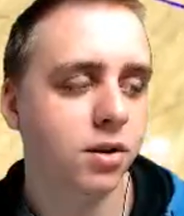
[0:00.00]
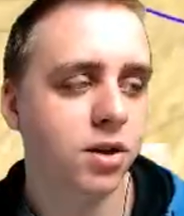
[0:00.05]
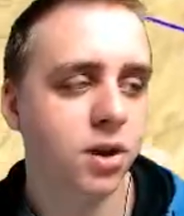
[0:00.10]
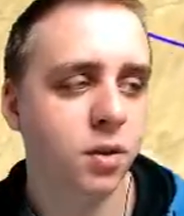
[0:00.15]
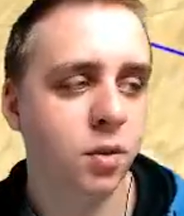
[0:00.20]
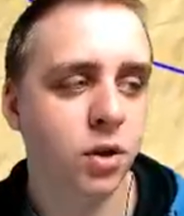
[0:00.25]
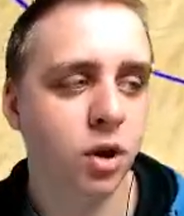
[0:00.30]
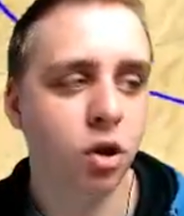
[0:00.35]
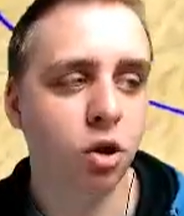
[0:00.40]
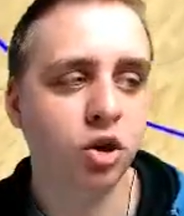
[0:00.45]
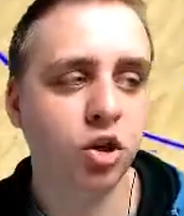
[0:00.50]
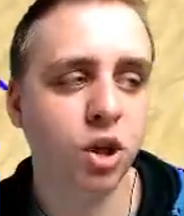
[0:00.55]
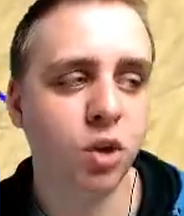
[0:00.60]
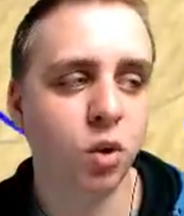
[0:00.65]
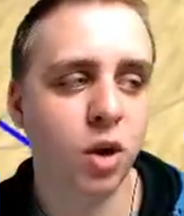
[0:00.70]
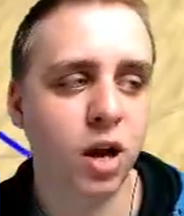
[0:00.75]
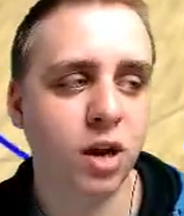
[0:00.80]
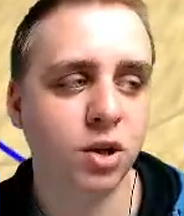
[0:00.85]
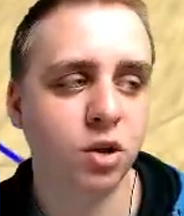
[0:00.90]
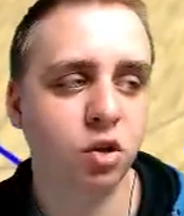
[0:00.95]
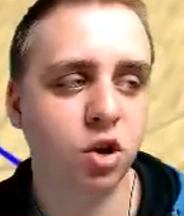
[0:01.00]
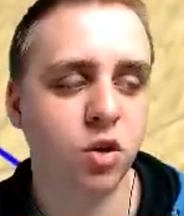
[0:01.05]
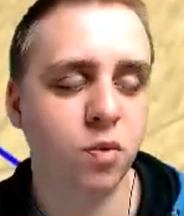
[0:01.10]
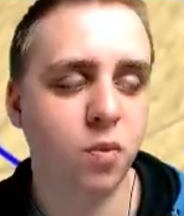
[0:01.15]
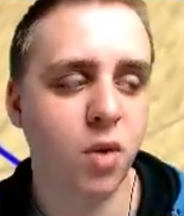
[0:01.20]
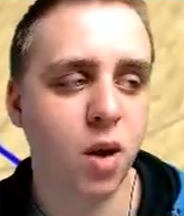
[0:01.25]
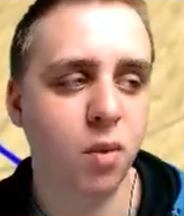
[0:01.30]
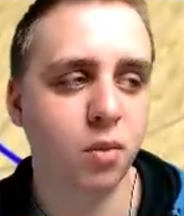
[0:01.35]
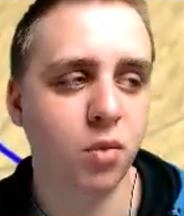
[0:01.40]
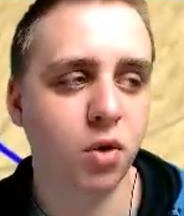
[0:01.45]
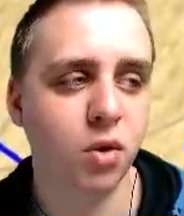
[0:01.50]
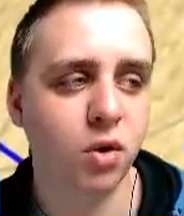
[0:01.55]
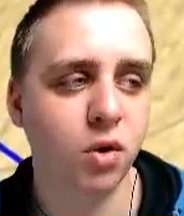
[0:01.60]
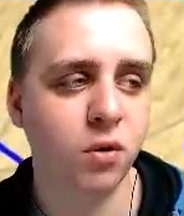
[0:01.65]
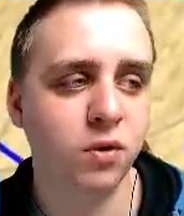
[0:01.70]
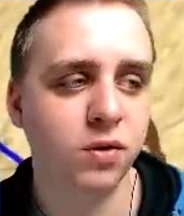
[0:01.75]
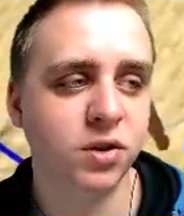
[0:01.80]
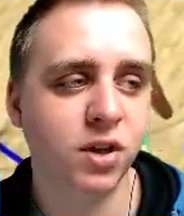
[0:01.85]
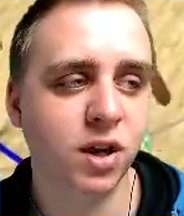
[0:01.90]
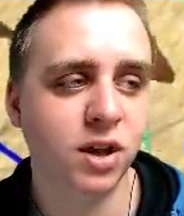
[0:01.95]
See, usually what I do with my
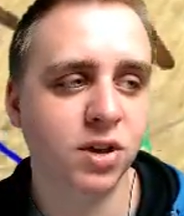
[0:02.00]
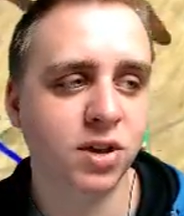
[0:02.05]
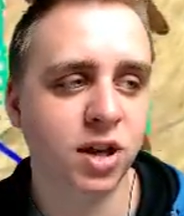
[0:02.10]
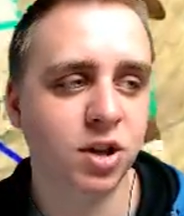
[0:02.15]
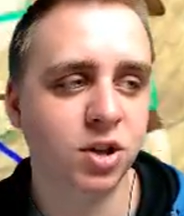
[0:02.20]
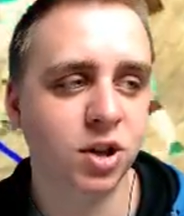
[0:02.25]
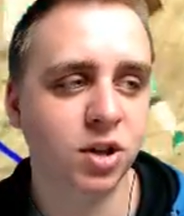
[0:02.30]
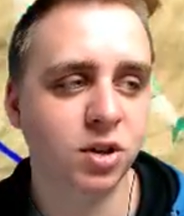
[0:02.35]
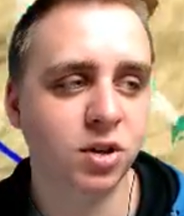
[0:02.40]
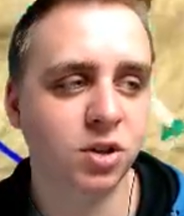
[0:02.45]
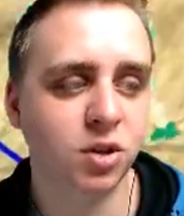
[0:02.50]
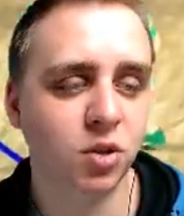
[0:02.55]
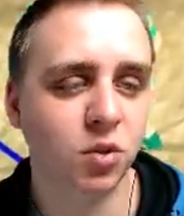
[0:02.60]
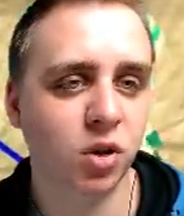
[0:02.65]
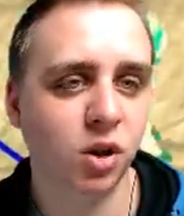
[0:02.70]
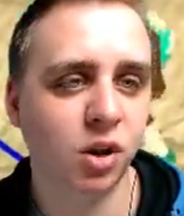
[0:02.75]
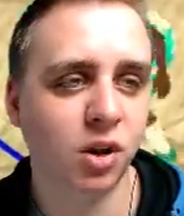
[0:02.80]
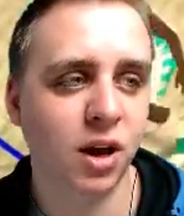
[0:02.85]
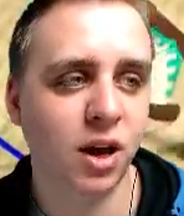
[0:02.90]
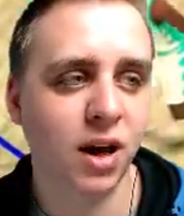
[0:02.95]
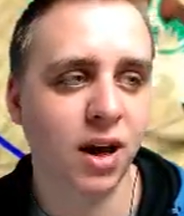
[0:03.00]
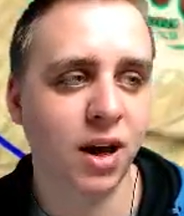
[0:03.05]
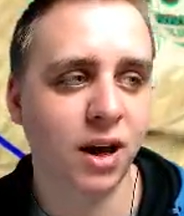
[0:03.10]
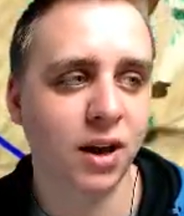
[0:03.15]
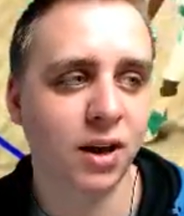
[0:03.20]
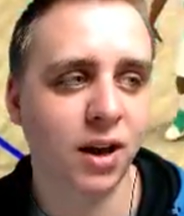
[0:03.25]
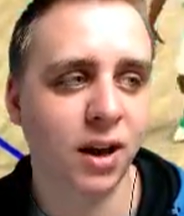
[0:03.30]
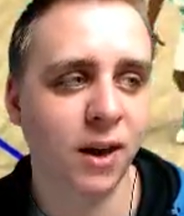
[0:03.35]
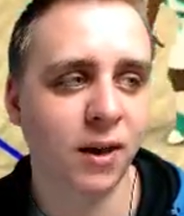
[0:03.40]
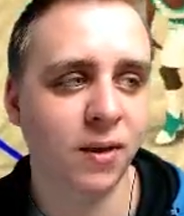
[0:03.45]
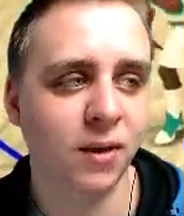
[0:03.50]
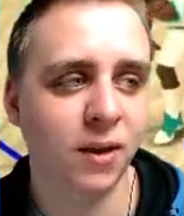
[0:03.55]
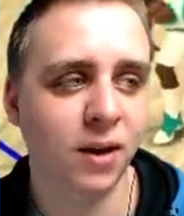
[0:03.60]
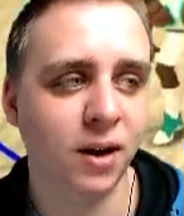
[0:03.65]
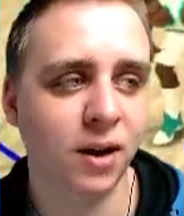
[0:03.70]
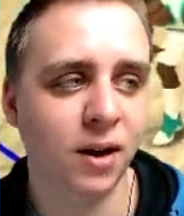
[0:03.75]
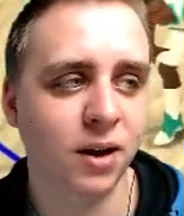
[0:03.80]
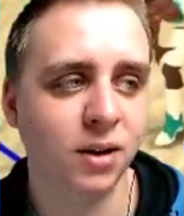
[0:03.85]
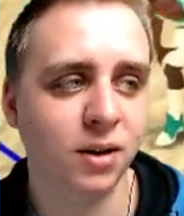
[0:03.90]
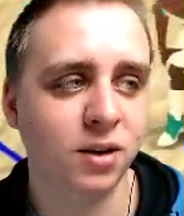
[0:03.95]
moves is I just do a lot, and
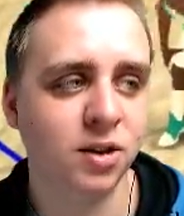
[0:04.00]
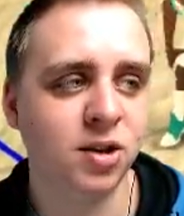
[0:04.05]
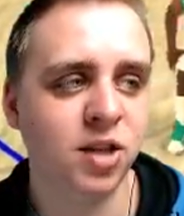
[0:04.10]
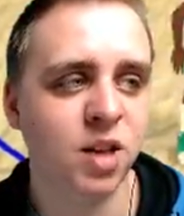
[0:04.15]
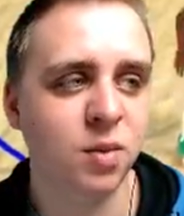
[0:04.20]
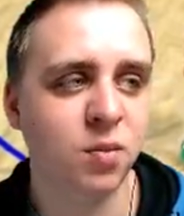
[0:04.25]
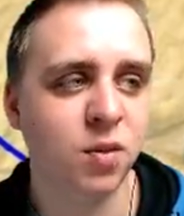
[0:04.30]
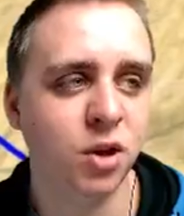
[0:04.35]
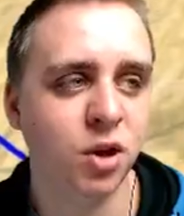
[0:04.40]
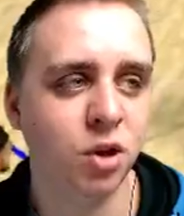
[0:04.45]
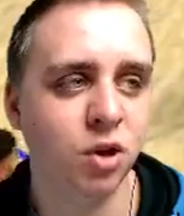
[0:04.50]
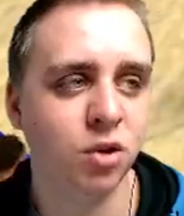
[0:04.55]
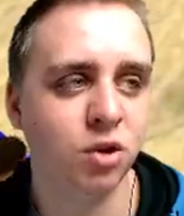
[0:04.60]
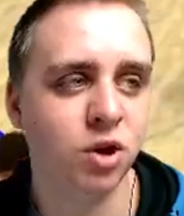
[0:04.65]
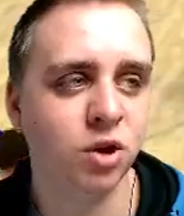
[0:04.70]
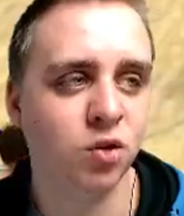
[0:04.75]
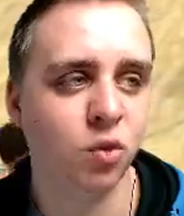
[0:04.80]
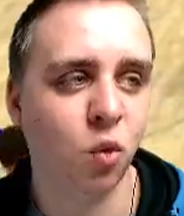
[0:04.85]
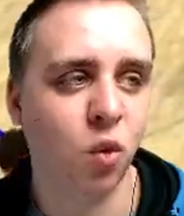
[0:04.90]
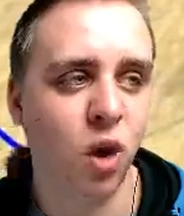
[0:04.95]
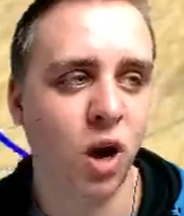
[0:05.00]
the CPU just